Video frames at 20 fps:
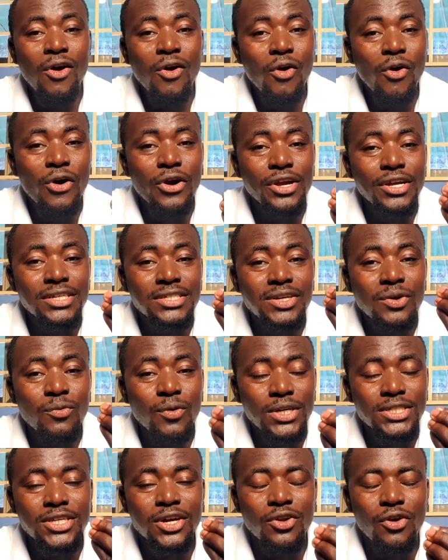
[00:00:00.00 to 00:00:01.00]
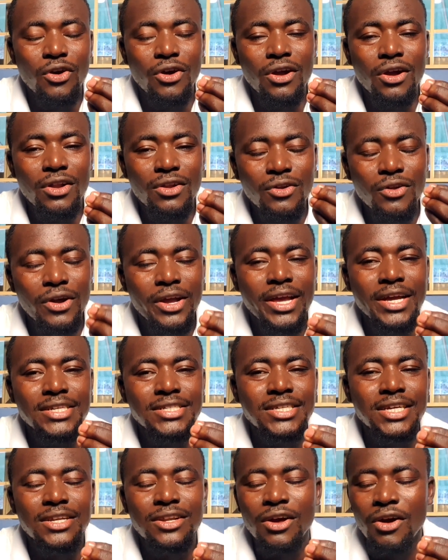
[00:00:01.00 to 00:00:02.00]
or is a waterlogged
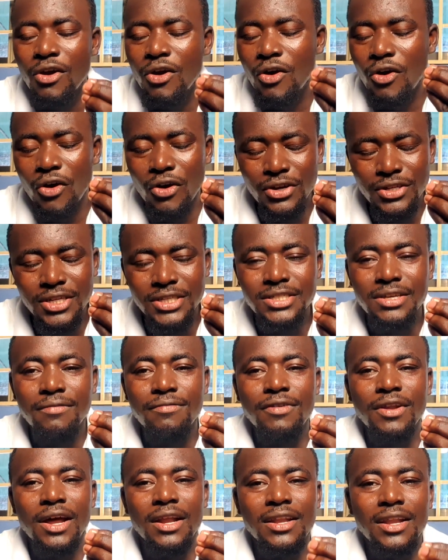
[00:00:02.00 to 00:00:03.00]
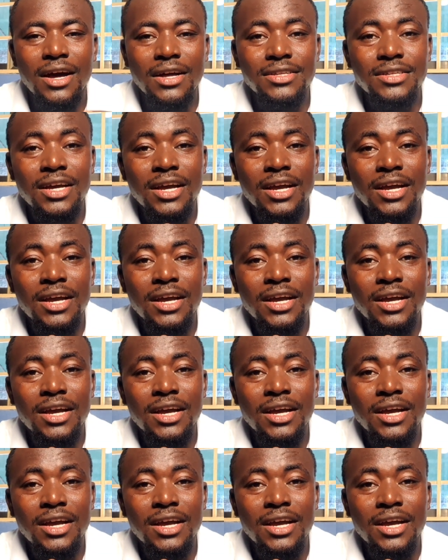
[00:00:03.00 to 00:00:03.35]
location, or just a flat land.